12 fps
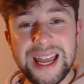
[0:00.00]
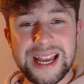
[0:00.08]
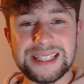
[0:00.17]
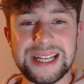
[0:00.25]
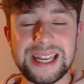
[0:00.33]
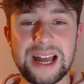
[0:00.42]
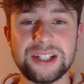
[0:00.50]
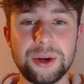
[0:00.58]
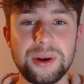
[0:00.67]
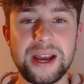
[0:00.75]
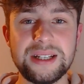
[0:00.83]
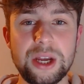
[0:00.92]
is Iheanacho
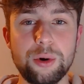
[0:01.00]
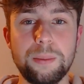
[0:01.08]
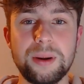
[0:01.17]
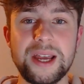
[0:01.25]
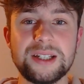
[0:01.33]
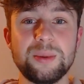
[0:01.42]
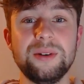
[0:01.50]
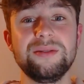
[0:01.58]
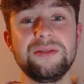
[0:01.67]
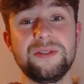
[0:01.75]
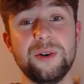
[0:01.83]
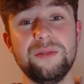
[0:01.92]
an ideal replacement
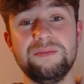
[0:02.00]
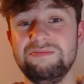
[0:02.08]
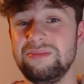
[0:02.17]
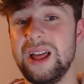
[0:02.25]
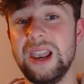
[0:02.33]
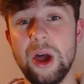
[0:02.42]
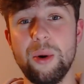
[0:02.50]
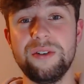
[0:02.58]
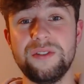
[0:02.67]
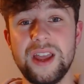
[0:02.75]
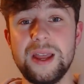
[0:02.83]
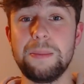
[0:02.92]
for a lower
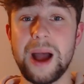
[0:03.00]
fee?